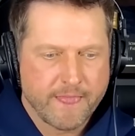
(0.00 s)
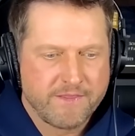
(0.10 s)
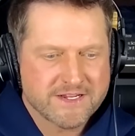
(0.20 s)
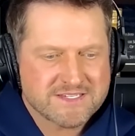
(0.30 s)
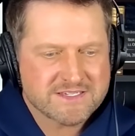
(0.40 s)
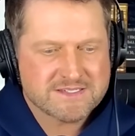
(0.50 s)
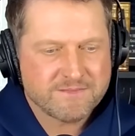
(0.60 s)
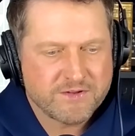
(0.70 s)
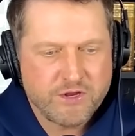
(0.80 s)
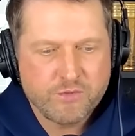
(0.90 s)
This is
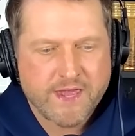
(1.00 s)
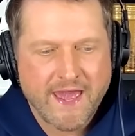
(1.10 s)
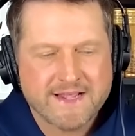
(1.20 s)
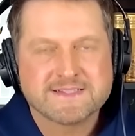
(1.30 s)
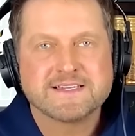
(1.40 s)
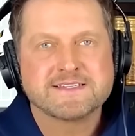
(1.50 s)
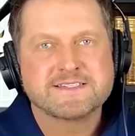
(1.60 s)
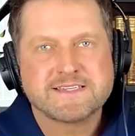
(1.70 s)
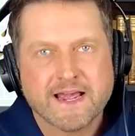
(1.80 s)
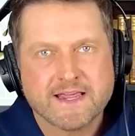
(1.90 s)
UK's his
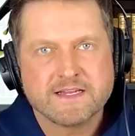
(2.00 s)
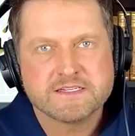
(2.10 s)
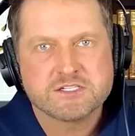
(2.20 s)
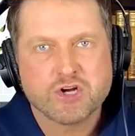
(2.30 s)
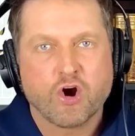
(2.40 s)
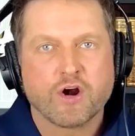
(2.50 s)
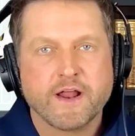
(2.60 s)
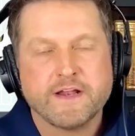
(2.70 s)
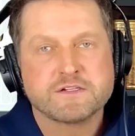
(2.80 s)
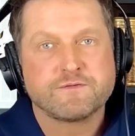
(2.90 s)
second start
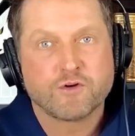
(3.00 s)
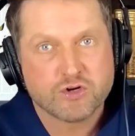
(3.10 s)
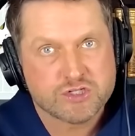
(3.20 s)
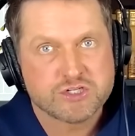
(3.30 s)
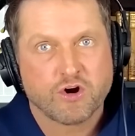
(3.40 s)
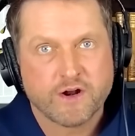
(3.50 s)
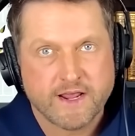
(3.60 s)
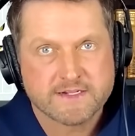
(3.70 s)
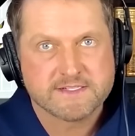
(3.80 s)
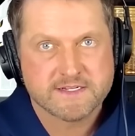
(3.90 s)
and his first start
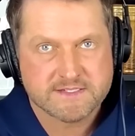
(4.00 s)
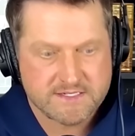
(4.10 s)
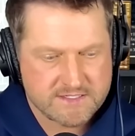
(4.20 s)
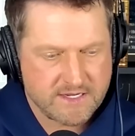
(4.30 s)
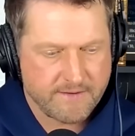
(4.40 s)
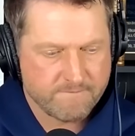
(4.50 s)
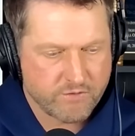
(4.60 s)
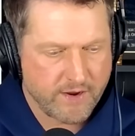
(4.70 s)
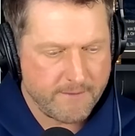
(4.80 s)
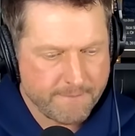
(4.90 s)
against SEC.
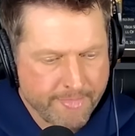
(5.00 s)
Okay.